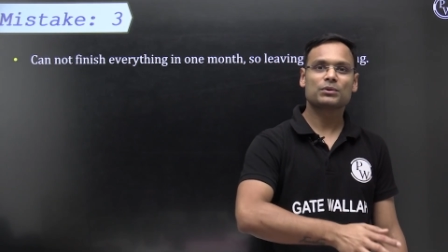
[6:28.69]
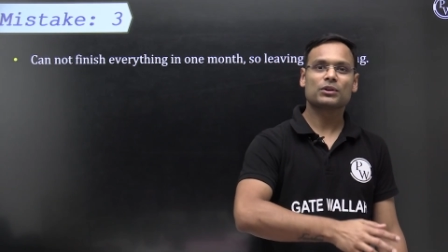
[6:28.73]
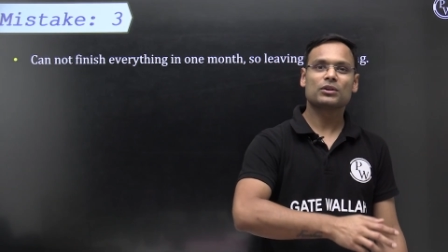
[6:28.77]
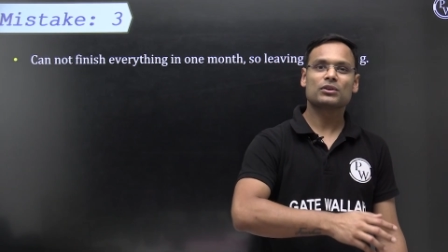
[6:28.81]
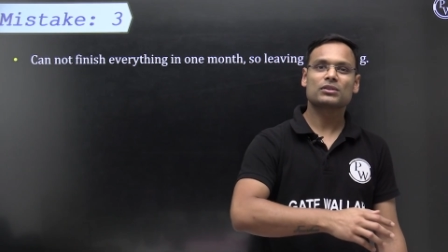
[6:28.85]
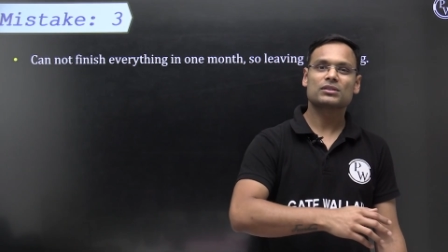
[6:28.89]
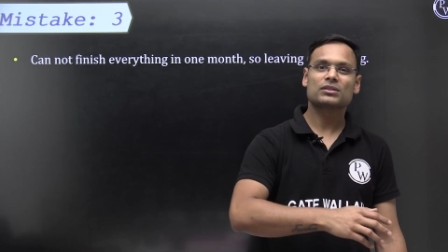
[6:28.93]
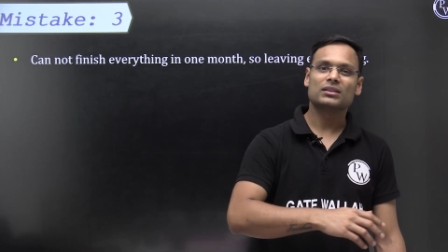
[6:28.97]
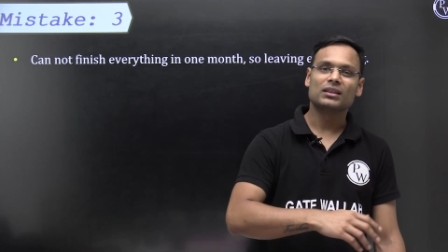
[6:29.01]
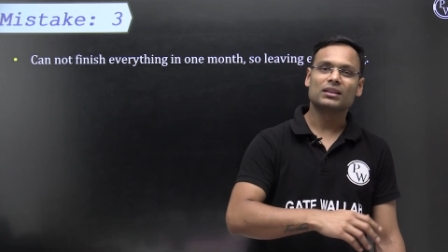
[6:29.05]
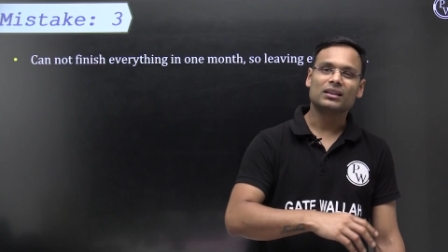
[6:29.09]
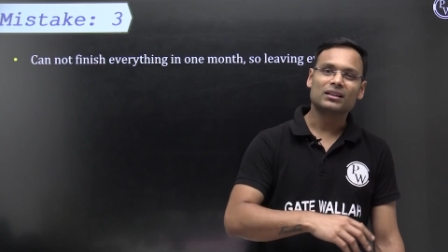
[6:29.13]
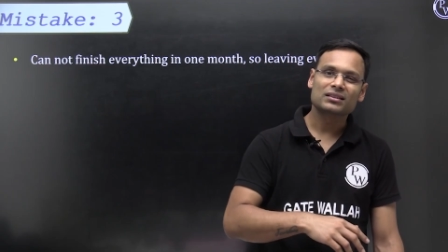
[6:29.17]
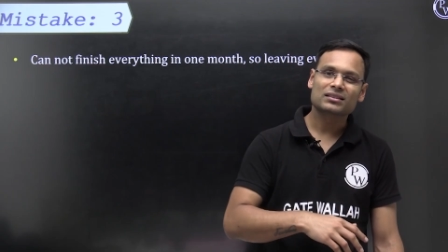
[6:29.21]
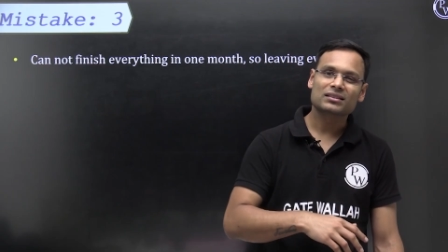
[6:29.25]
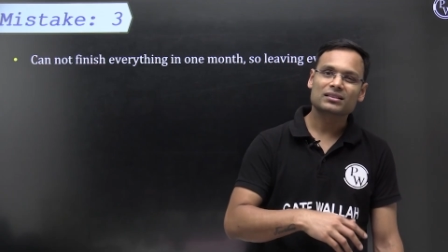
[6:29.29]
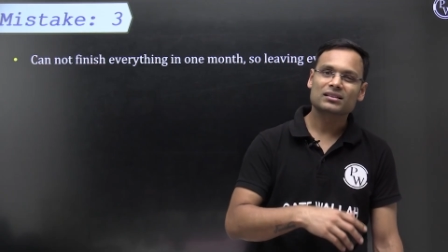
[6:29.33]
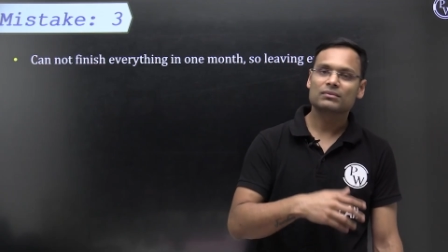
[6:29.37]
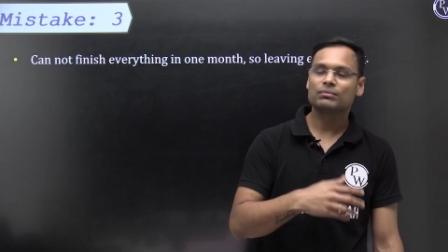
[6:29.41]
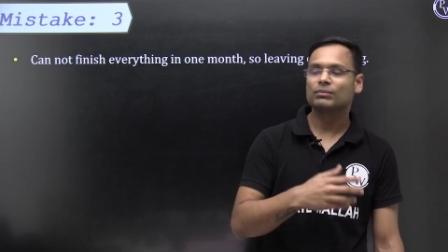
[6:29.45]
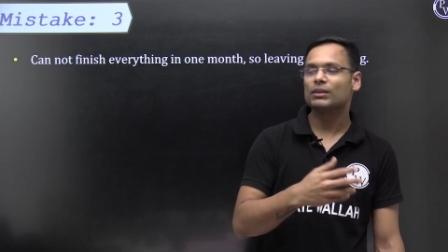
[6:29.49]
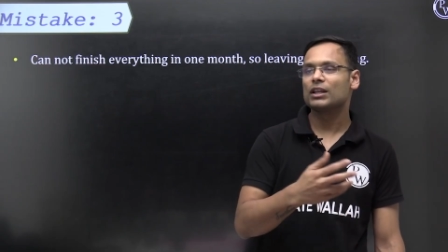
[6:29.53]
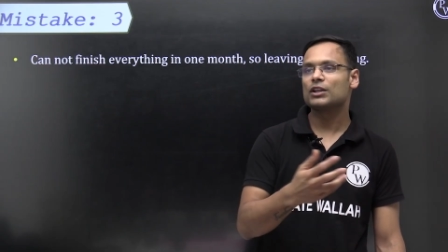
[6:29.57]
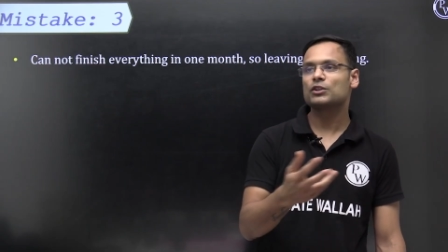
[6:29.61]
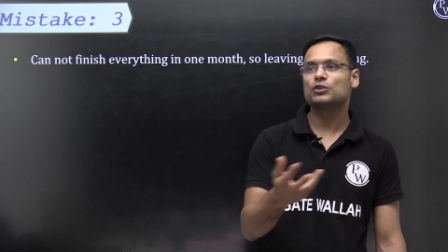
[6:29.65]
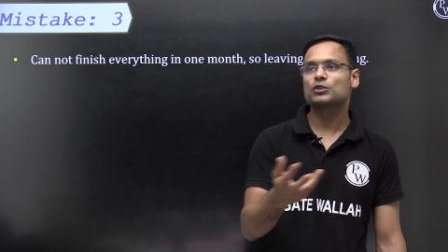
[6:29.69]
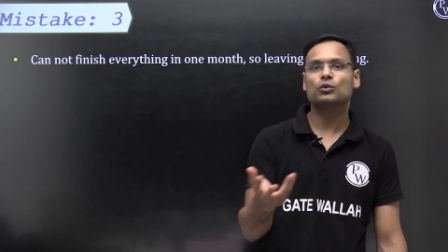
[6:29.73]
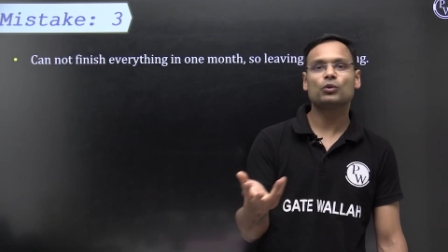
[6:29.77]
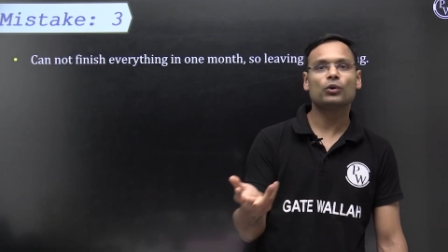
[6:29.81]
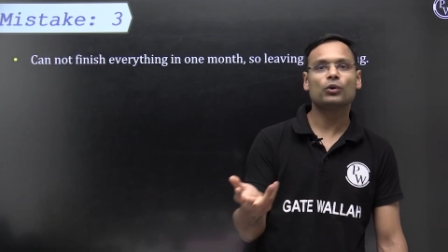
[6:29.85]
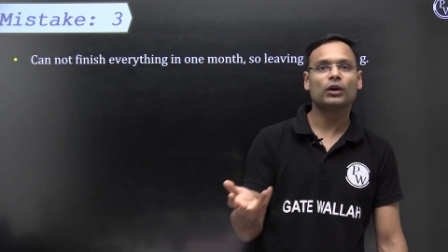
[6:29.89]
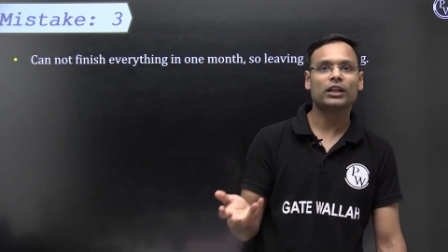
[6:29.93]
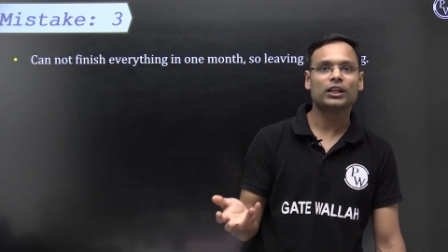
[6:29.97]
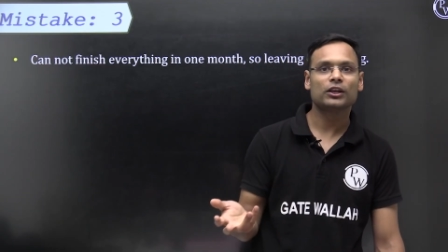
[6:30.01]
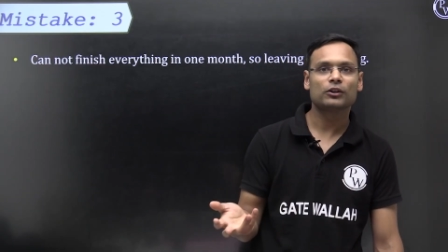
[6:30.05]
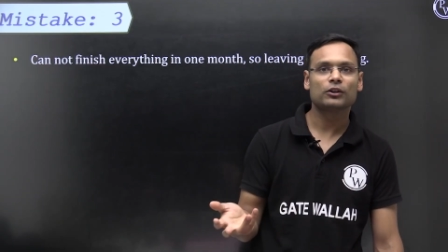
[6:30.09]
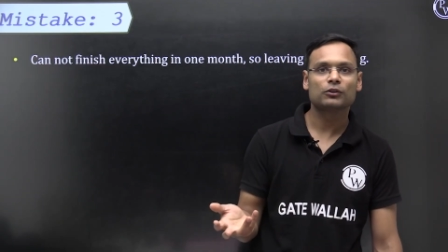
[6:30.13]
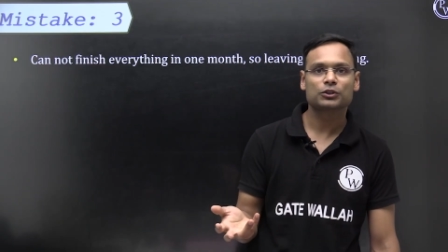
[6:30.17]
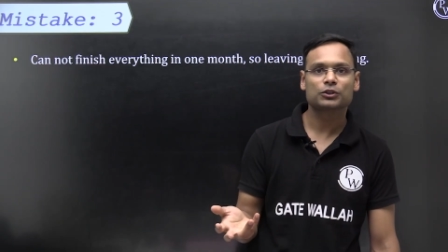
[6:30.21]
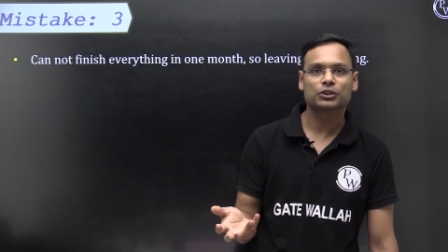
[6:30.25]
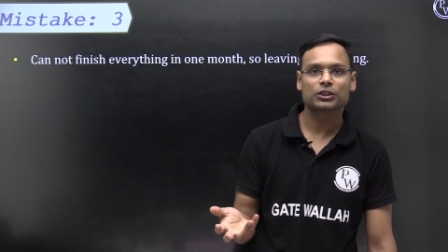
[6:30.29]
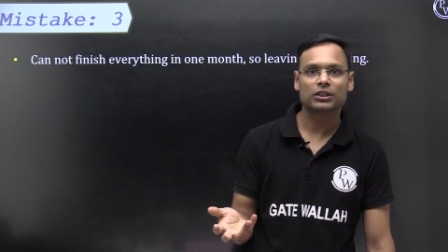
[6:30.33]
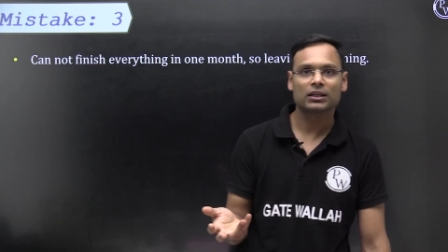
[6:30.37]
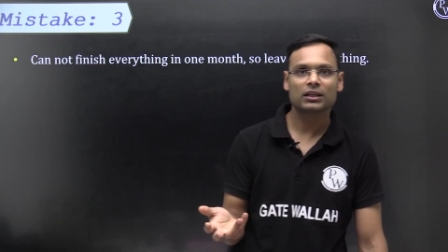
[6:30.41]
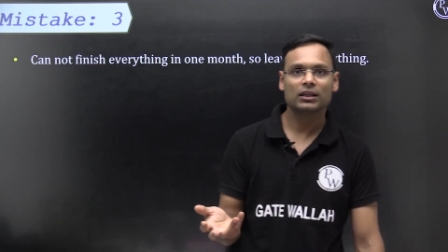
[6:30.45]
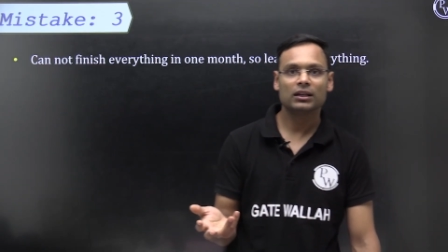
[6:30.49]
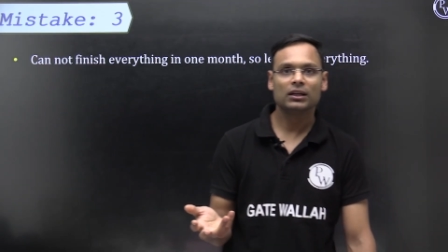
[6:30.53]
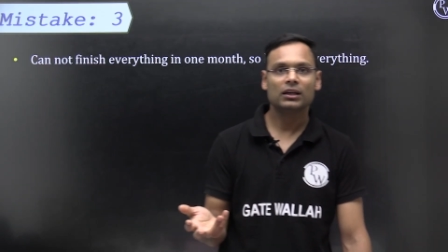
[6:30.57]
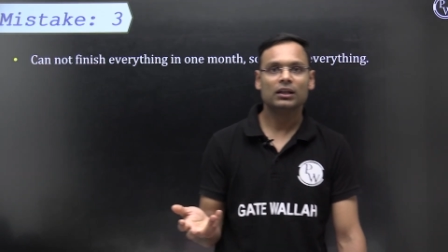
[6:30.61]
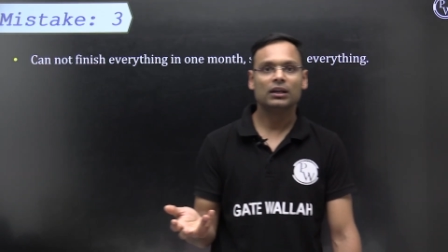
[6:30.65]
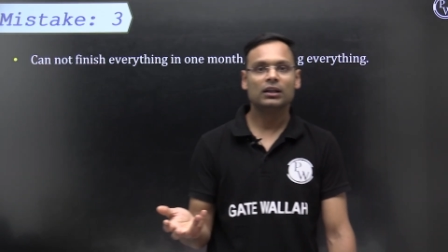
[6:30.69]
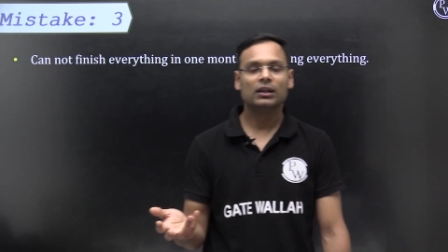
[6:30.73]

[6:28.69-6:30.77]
because this there is no any question